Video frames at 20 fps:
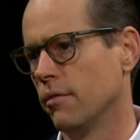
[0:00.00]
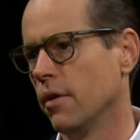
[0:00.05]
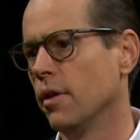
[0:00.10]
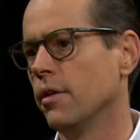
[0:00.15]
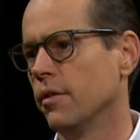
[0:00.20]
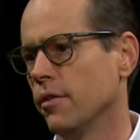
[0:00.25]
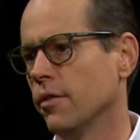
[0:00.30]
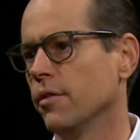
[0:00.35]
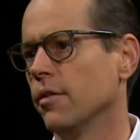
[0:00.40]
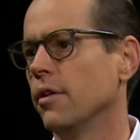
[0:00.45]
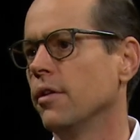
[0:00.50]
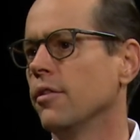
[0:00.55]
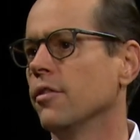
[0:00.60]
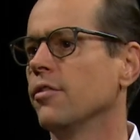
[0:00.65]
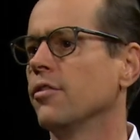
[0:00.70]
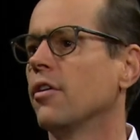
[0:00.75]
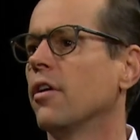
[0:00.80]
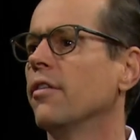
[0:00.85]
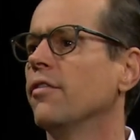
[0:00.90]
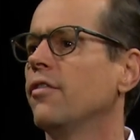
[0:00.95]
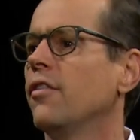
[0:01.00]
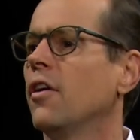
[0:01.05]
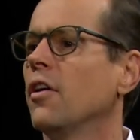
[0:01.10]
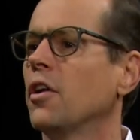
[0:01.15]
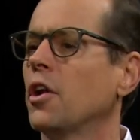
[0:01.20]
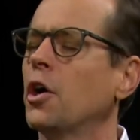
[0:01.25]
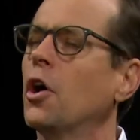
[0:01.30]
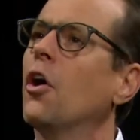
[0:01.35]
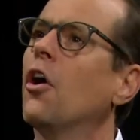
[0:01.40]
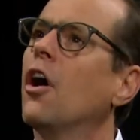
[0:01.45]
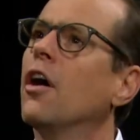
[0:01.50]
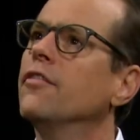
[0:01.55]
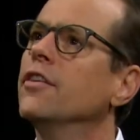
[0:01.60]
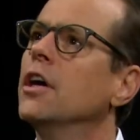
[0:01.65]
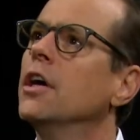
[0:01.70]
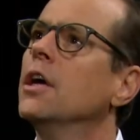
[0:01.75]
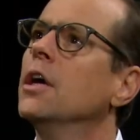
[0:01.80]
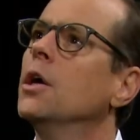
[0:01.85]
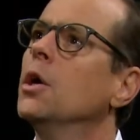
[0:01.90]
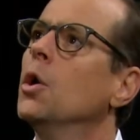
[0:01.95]
it, to, it to start falling off.
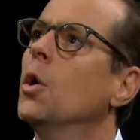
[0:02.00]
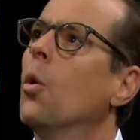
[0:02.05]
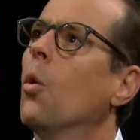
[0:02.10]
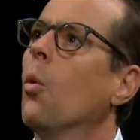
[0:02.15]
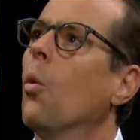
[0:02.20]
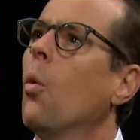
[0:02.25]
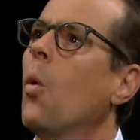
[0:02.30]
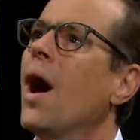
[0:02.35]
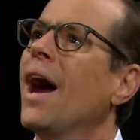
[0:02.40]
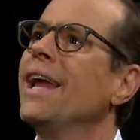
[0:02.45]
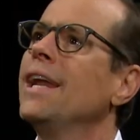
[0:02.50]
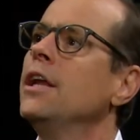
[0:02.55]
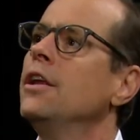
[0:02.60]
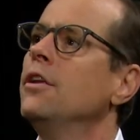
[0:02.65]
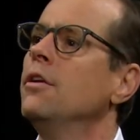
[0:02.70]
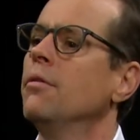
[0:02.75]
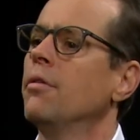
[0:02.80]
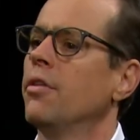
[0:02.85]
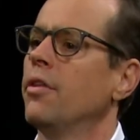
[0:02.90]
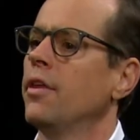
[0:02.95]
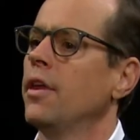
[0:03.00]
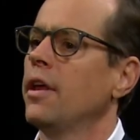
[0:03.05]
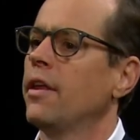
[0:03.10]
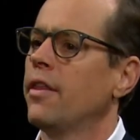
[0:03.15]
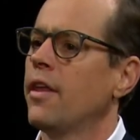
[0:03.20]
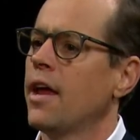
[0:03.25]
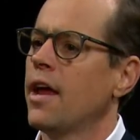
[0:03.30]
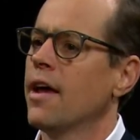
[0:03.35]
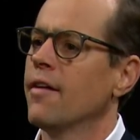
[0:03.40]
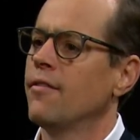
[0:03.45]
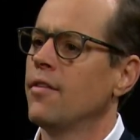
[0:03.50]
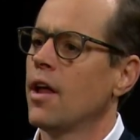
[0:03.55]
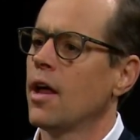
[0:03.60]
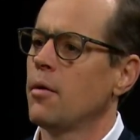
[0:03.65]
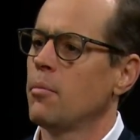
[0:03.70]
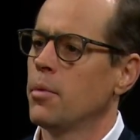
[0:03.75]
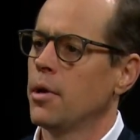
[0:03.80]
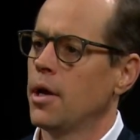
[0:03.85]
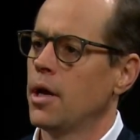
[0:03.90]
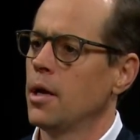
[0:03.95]
Why do you think they have
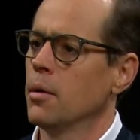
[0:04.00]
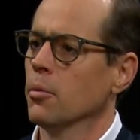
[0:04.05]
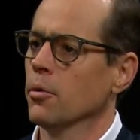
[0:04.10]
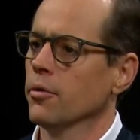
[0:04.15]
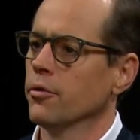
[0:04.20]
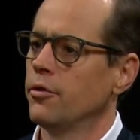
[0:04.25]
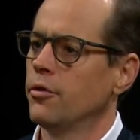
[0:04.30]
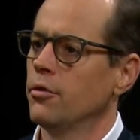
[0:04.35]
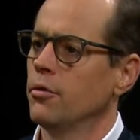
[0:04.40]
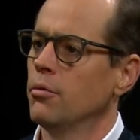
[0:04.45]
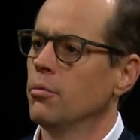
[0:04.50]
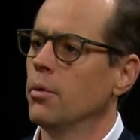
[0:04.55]
not been able to